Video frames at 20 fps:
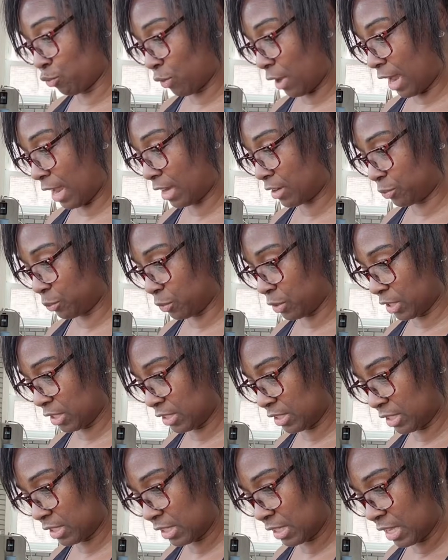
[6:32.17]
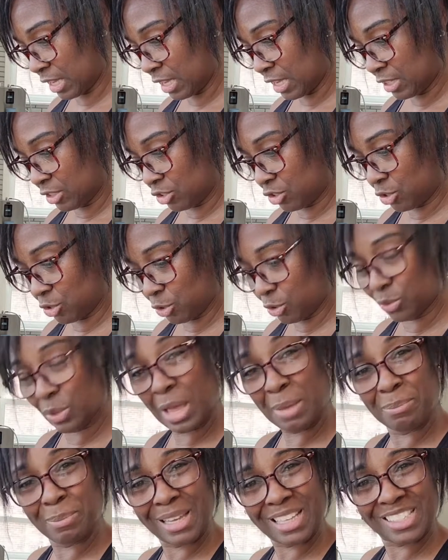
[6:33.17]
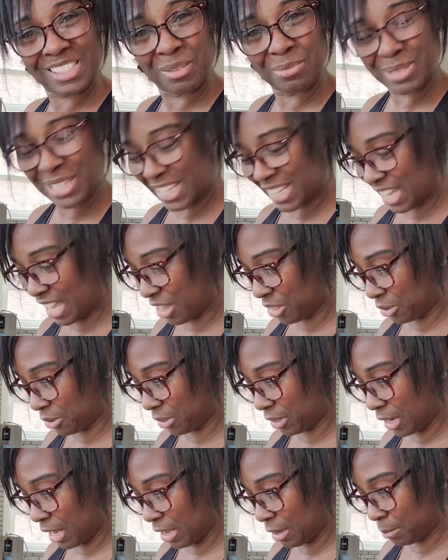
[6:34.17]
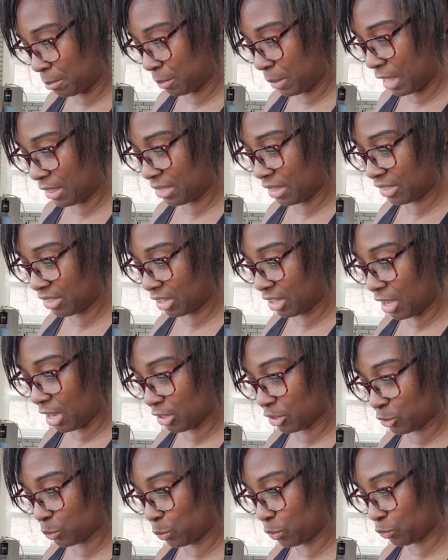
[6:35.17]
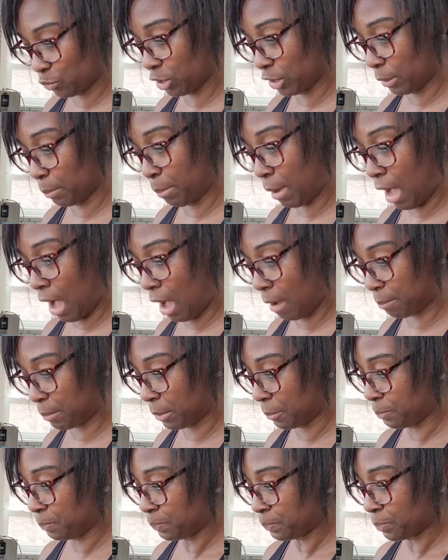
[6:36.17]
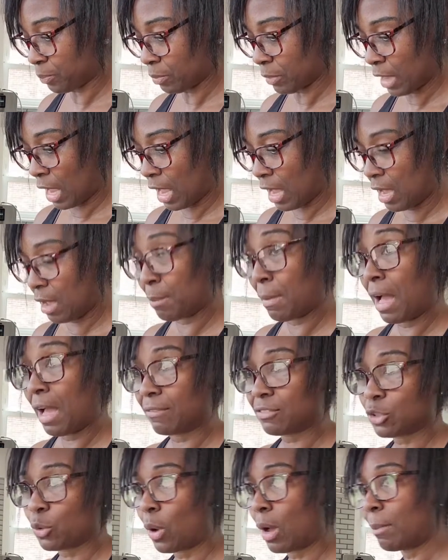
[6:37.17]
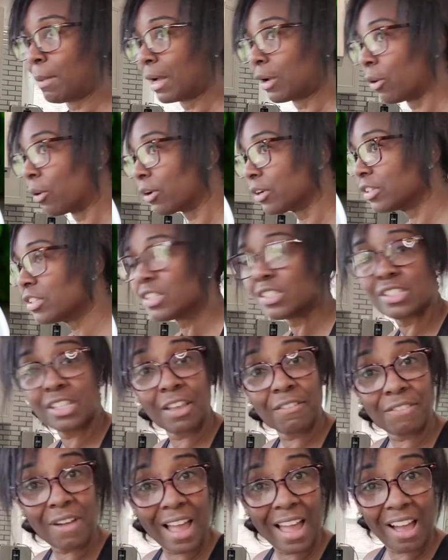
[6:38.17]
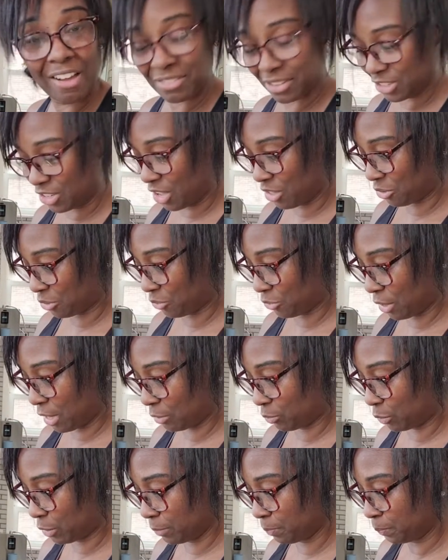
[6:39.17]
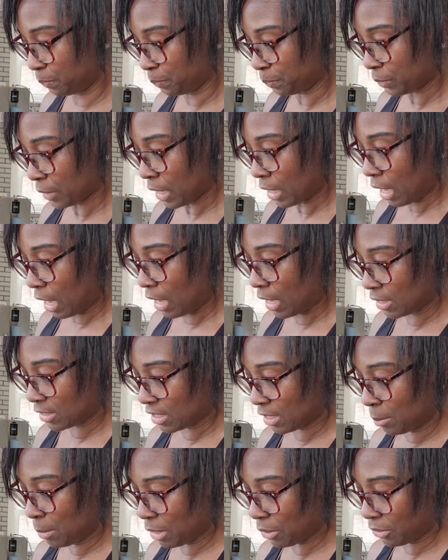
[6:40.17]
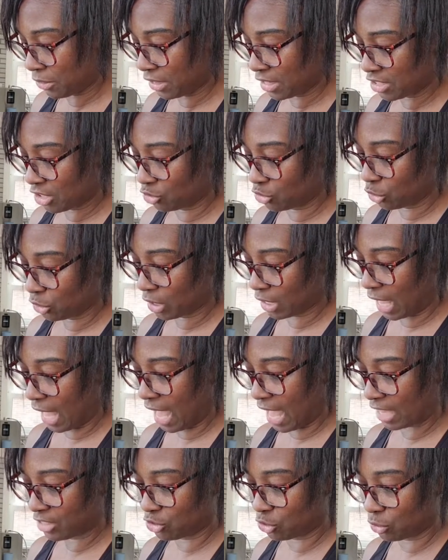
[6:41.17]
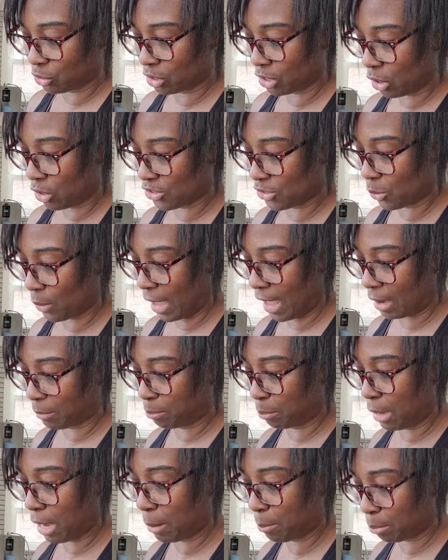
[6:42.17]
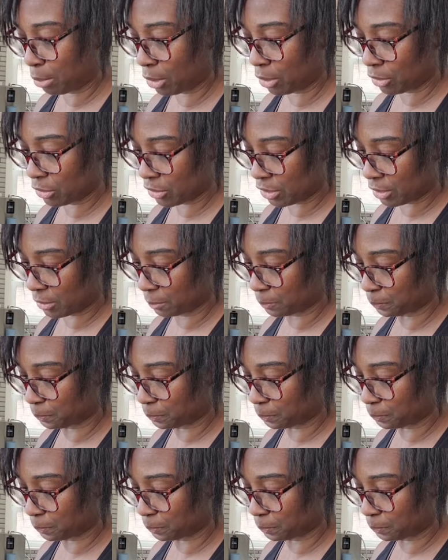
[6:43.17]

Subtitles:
red ones too and mix them together. I think the colors would really pop. I have to go out in my garden to see if I have another red one. Some other things that you could add, you could also add peppers.